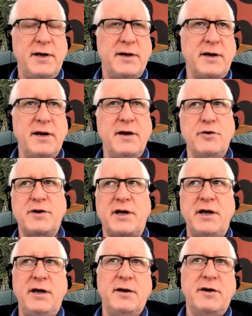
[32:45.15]
hit an enter
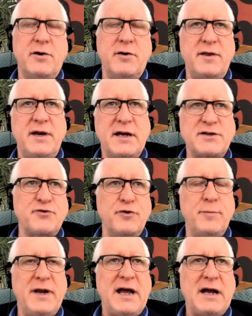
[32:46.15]
key and go to the next room and